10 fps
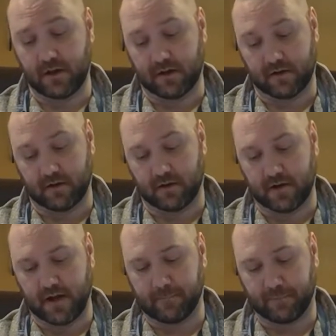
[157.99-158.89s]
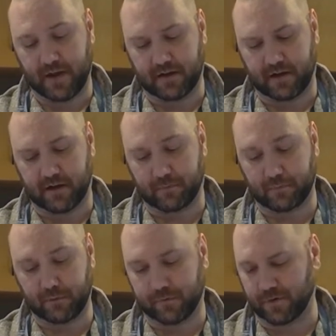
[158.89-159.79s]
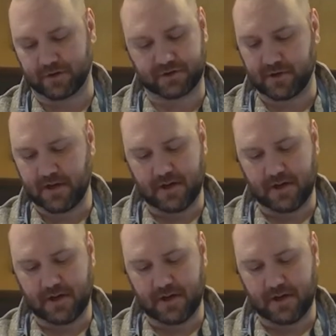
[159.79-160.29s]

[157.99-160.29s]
and let it proof first.